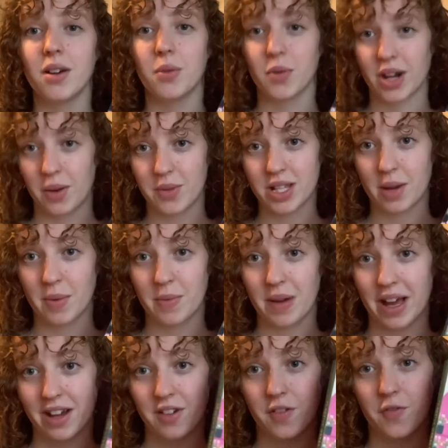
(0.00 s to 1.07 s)
when I was coming
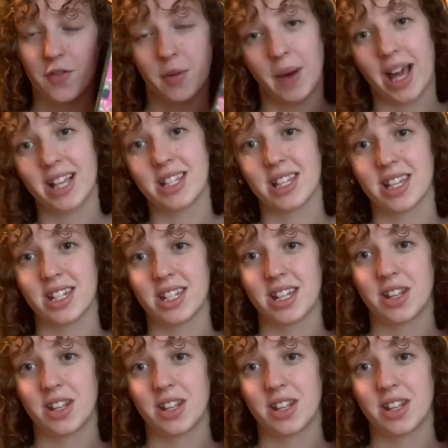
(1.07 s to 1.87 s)
back from Iceland